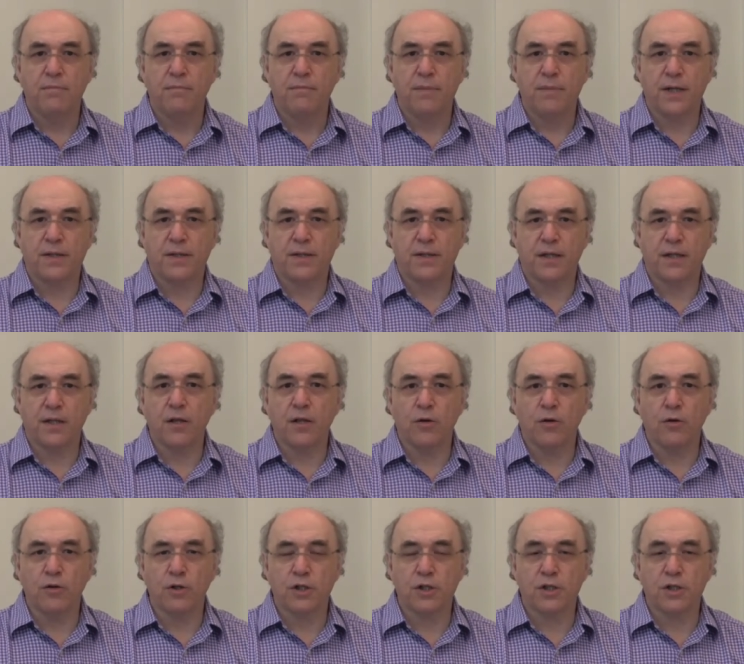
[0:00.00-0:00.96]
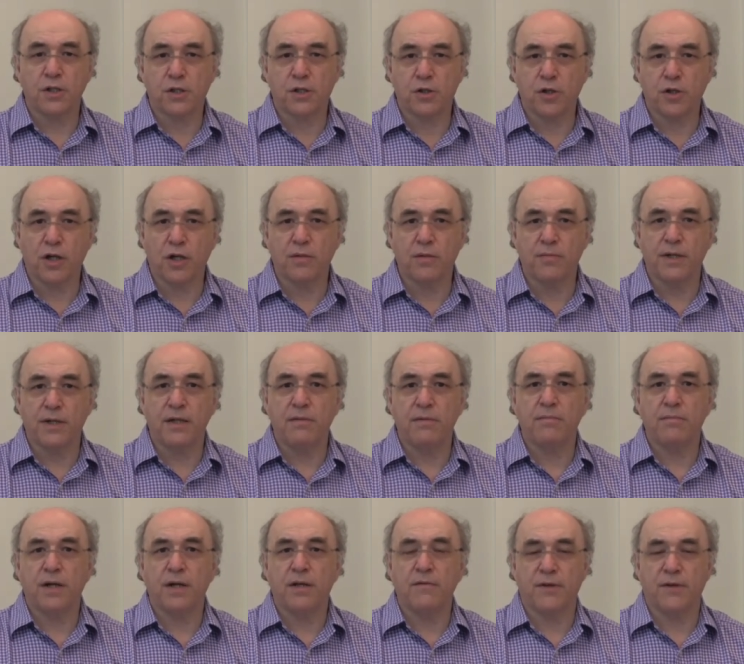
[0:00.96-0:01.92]
Big thing that launched
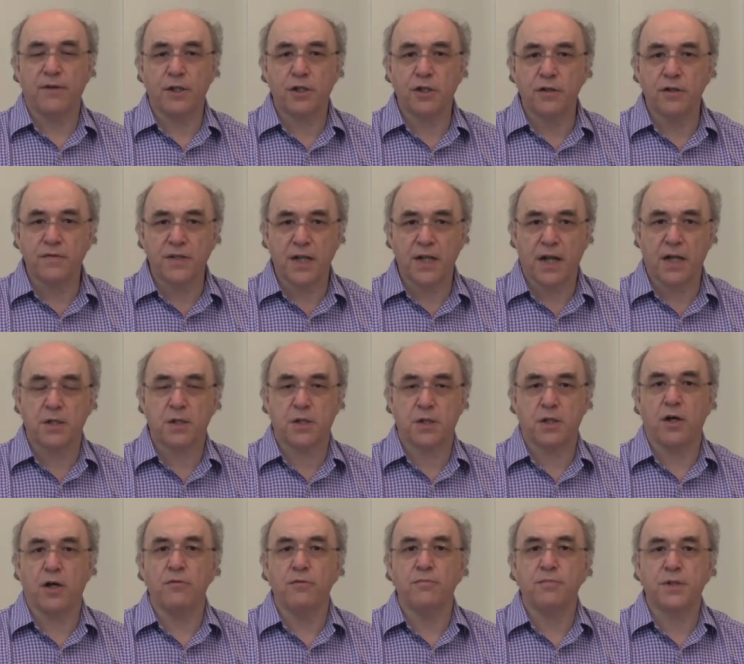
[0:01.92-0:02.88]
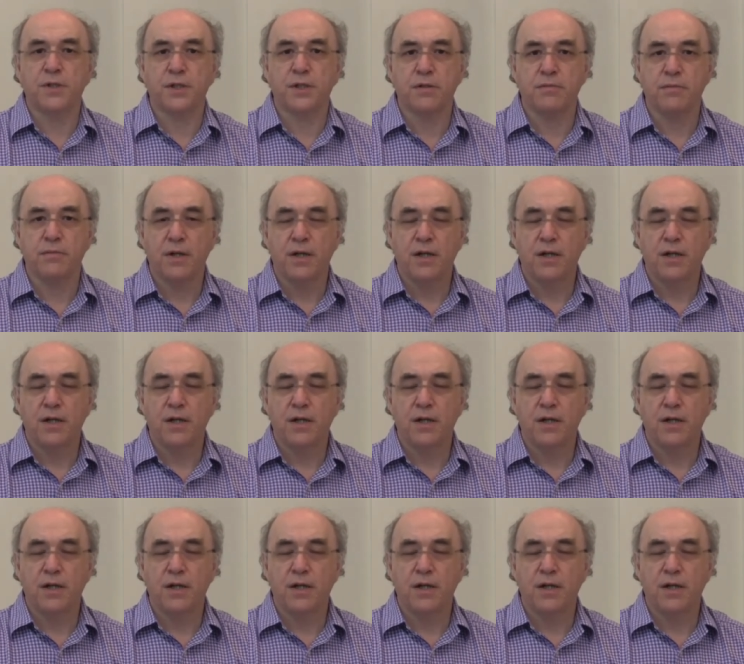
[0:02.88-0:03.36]
astronomy, invention of telescopes.